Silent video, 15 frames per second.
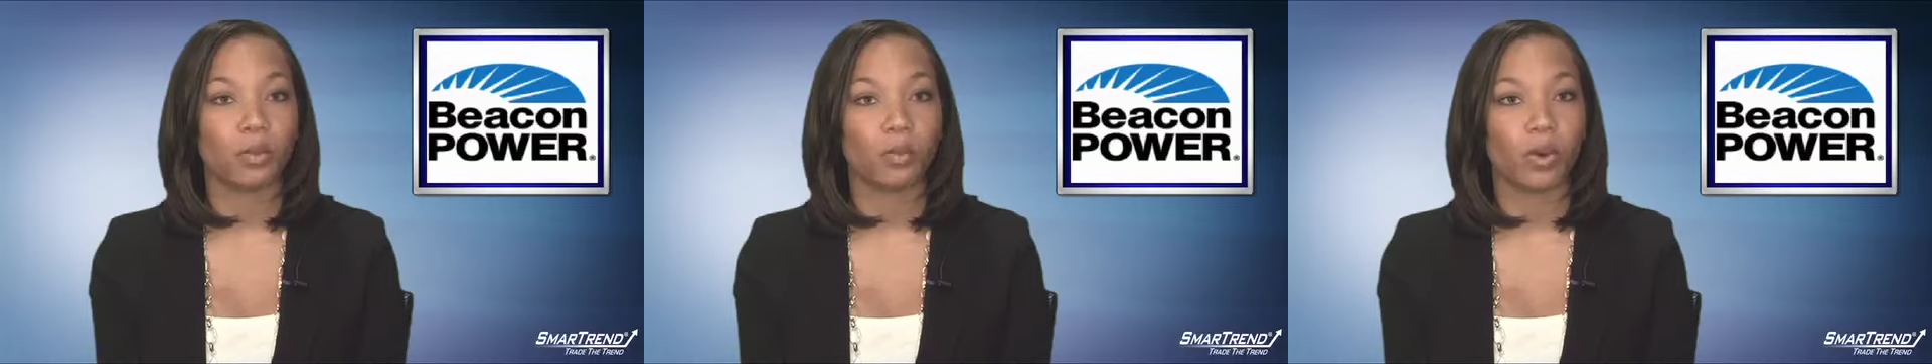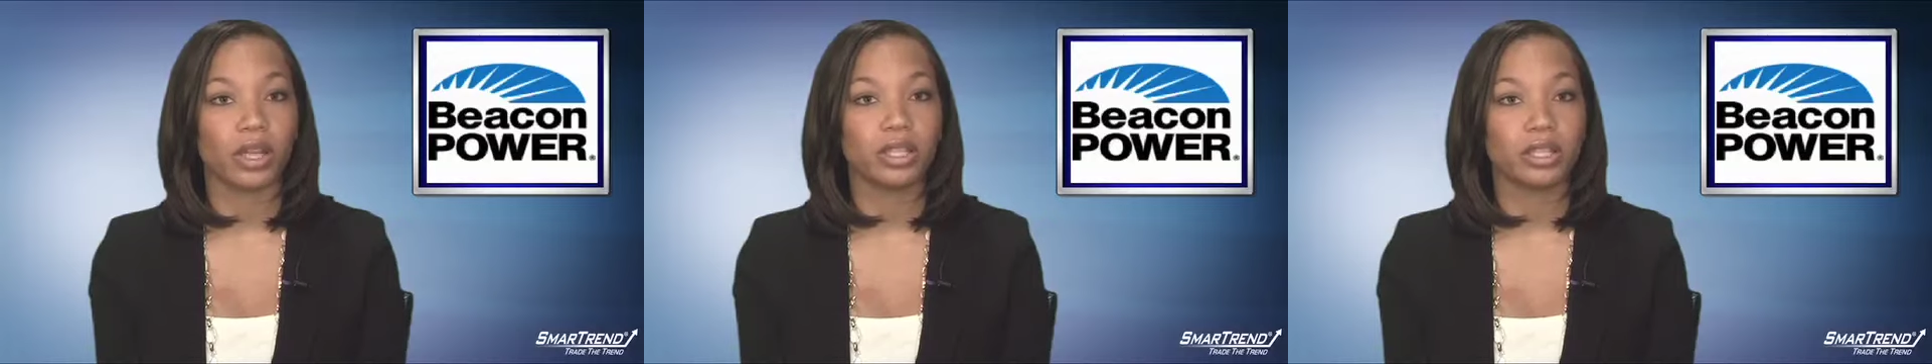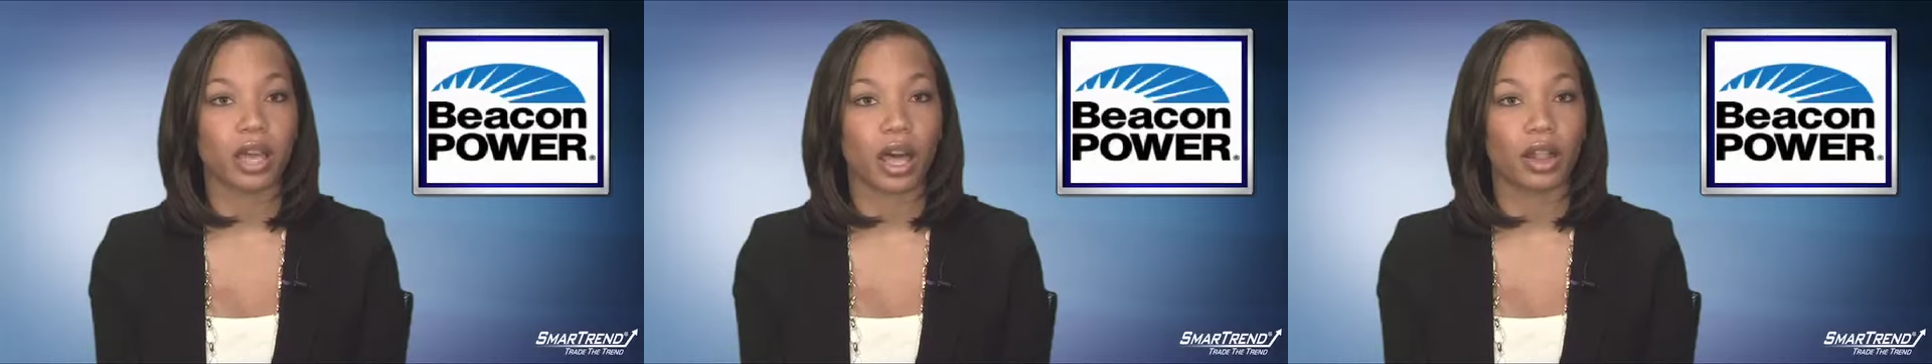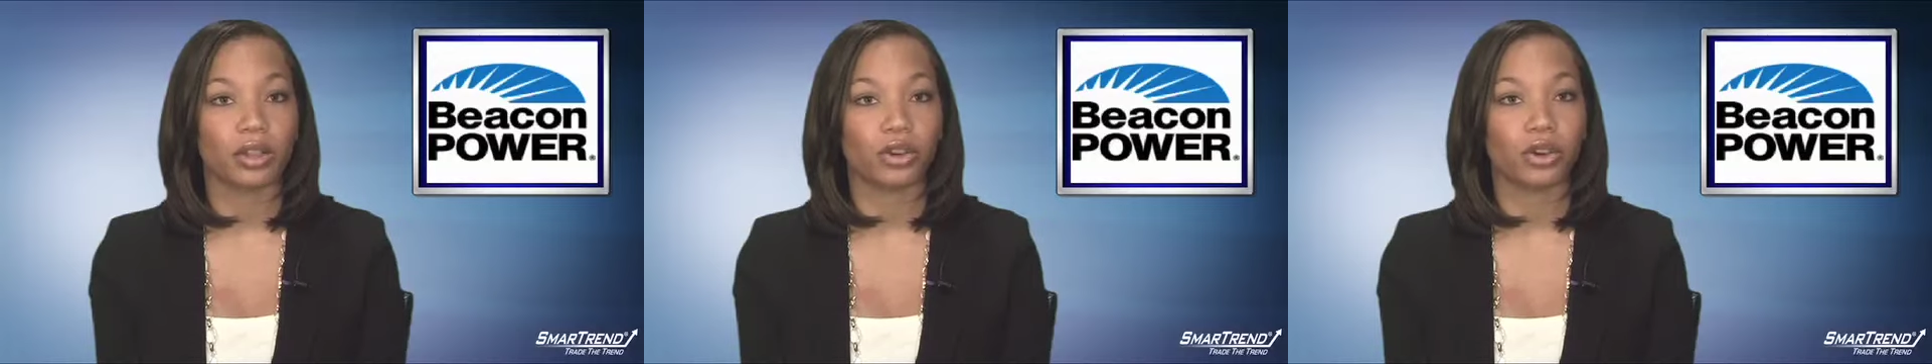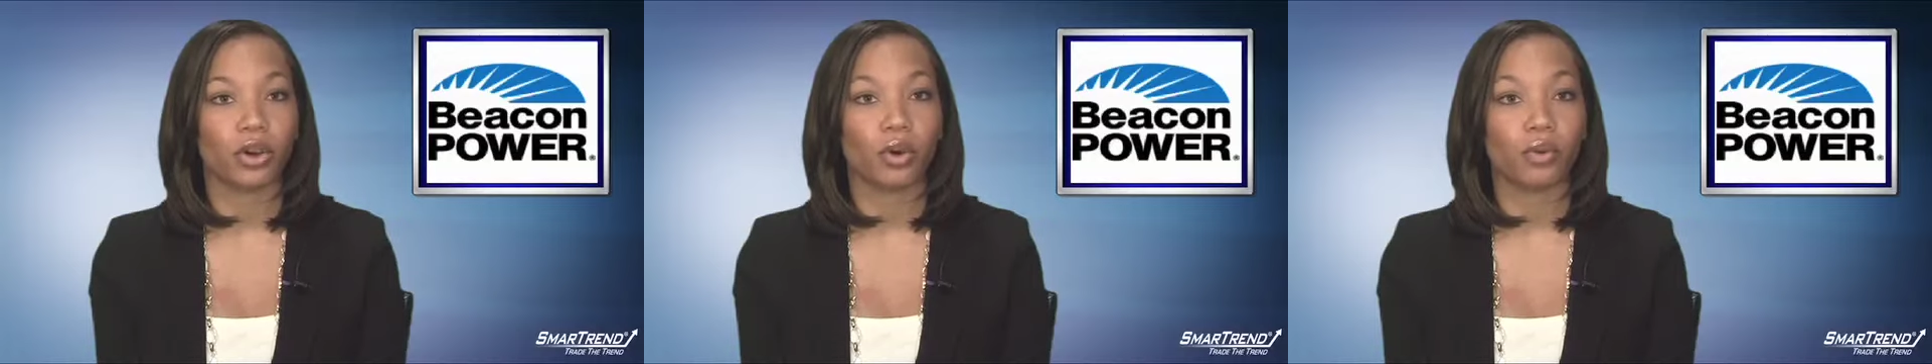and
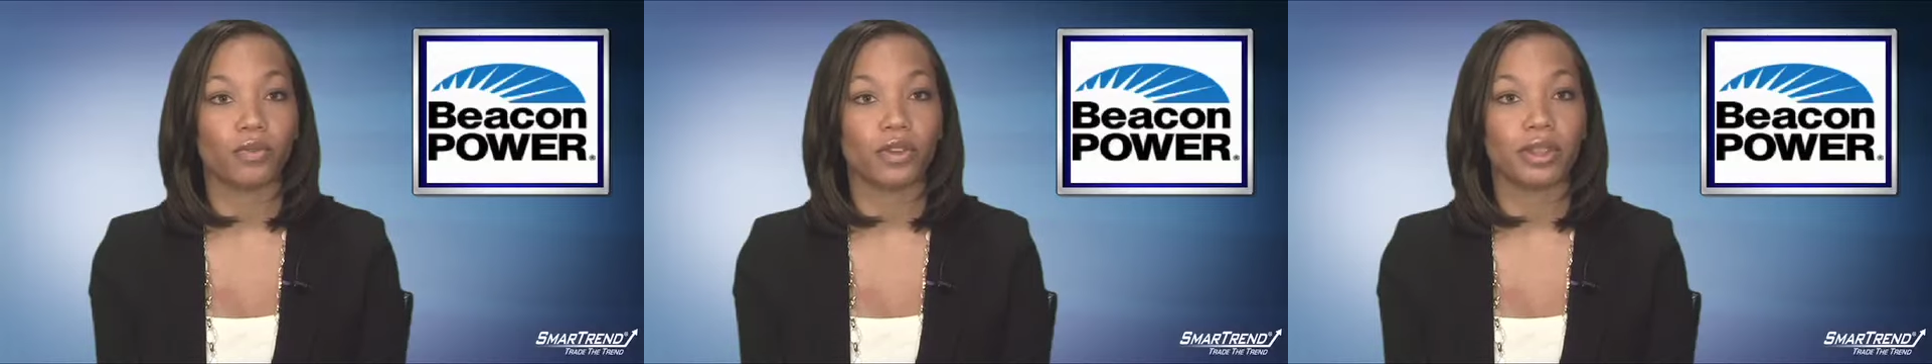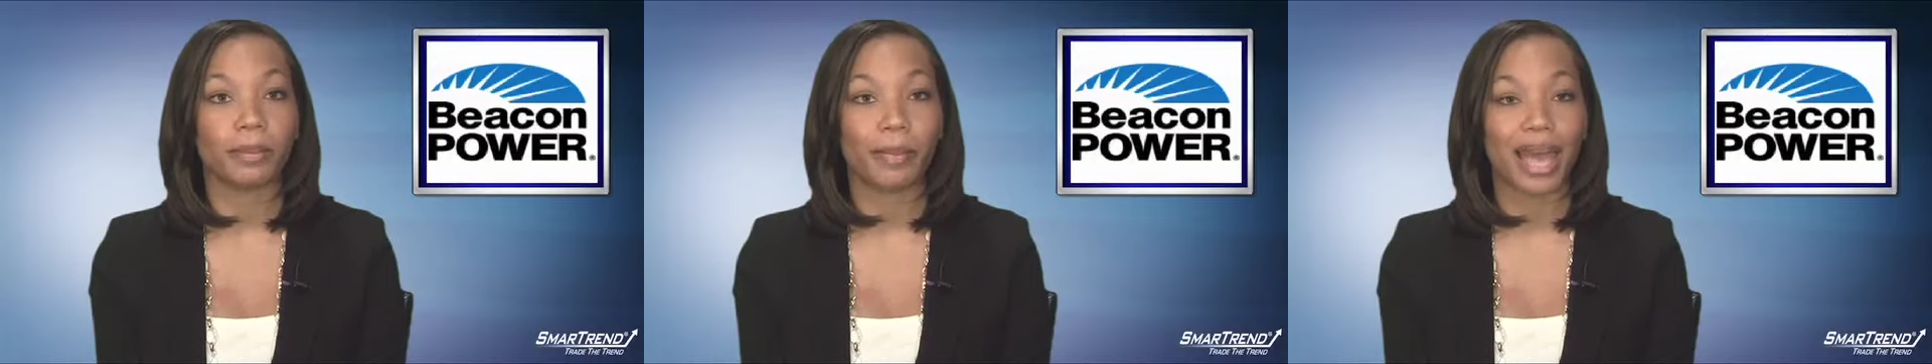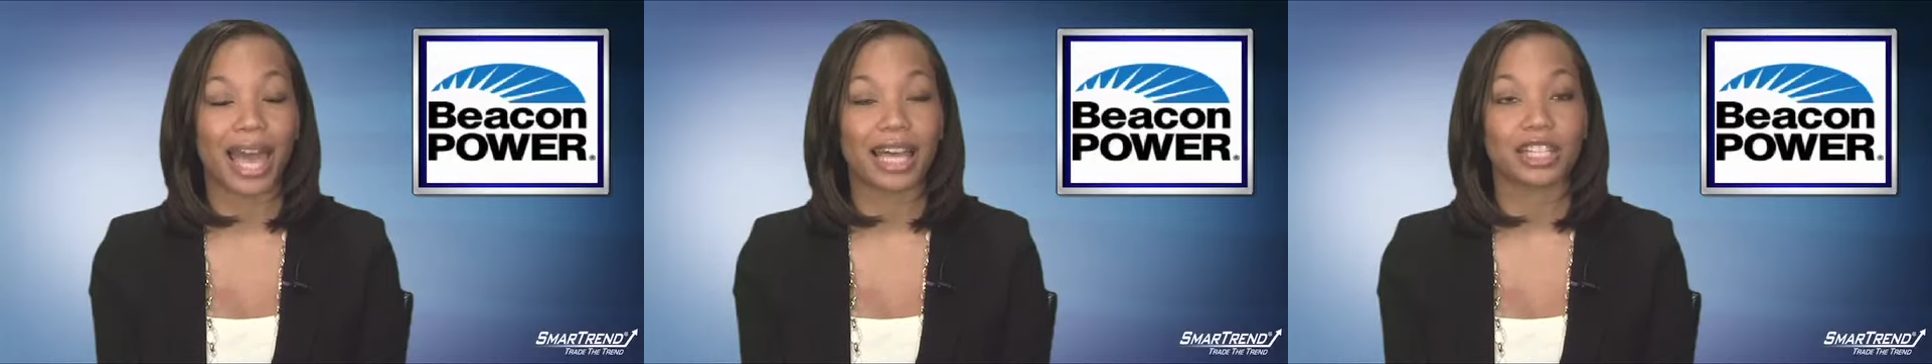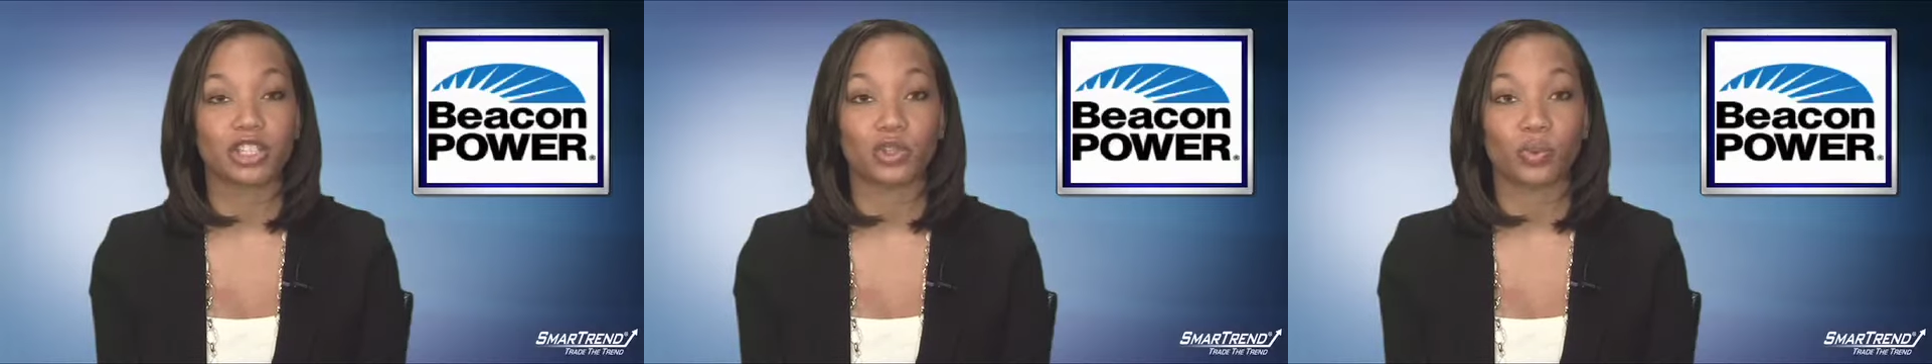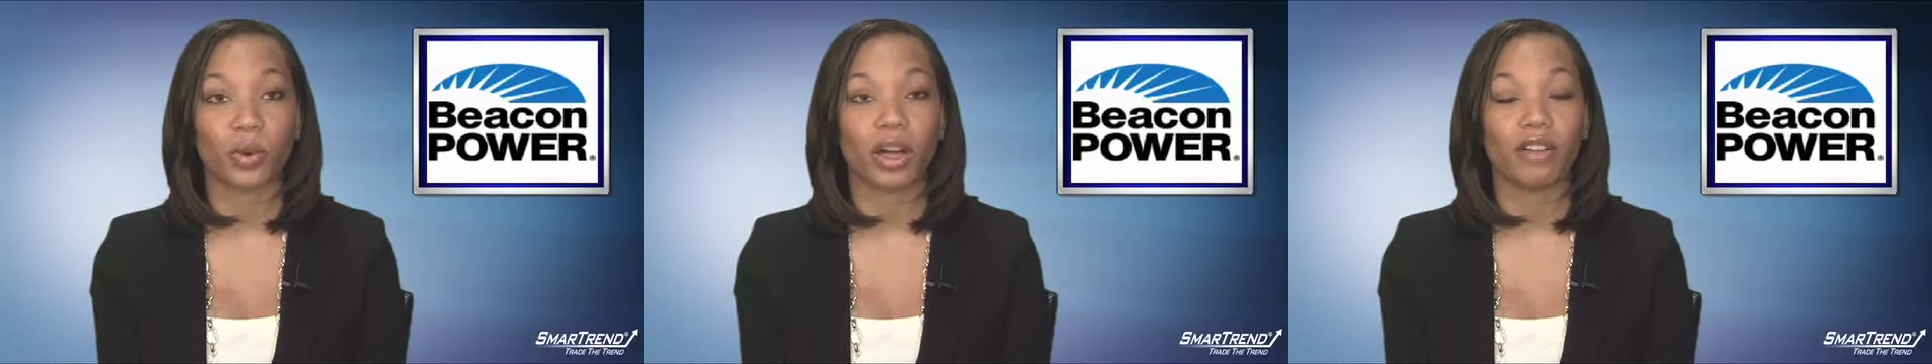$1 over the
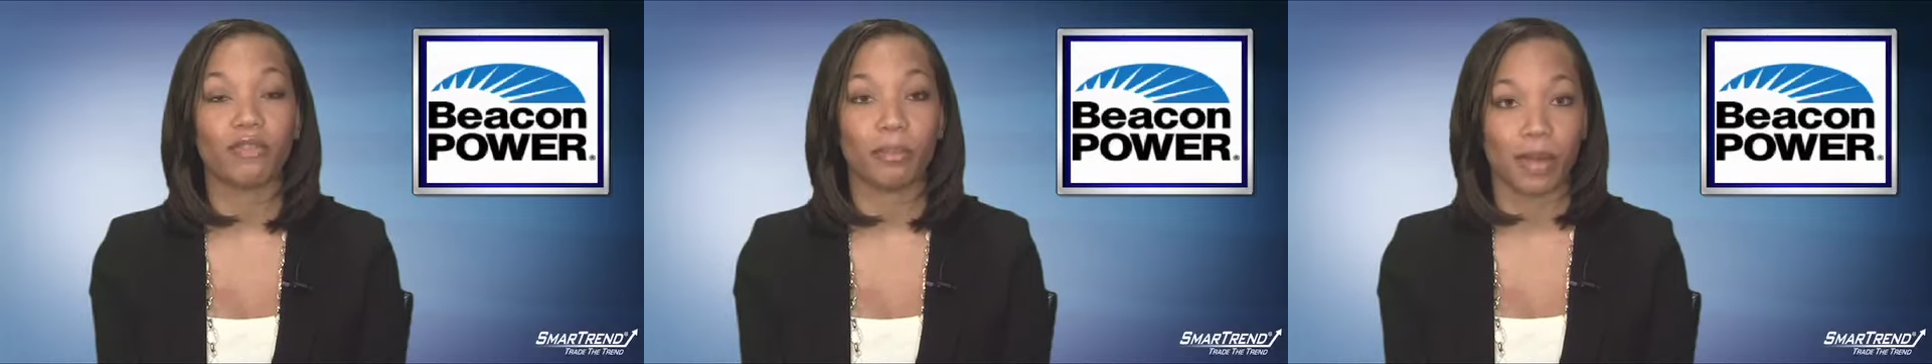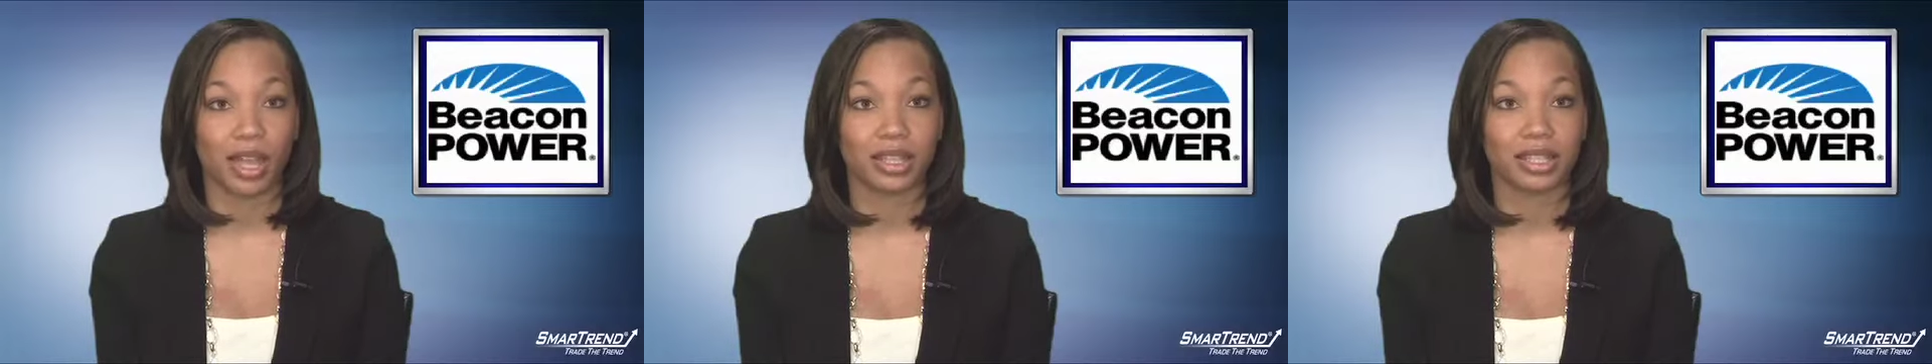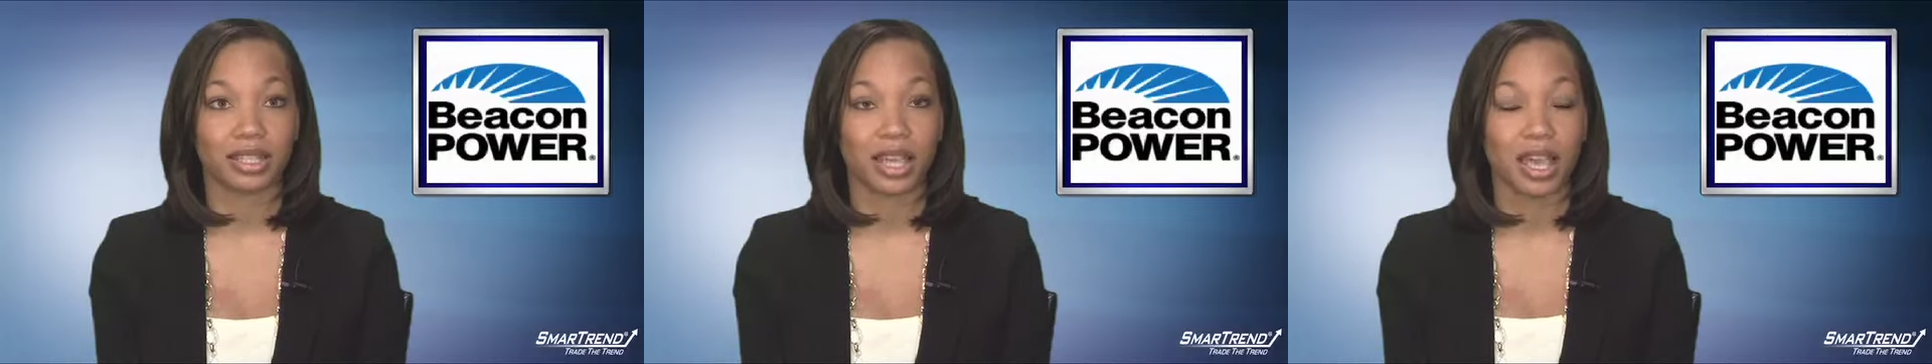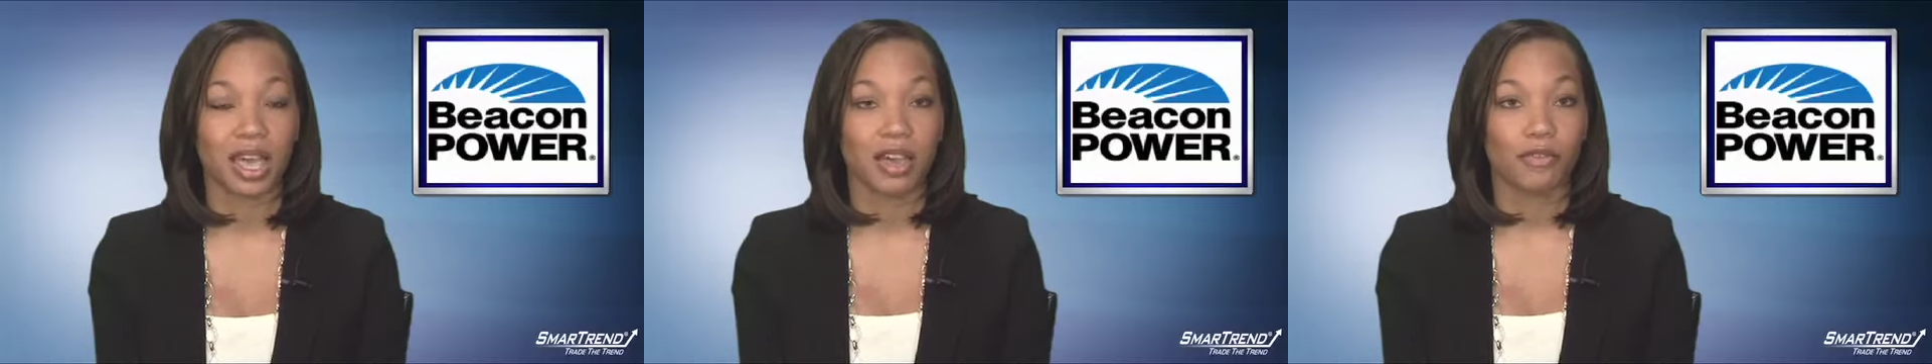past 12 months.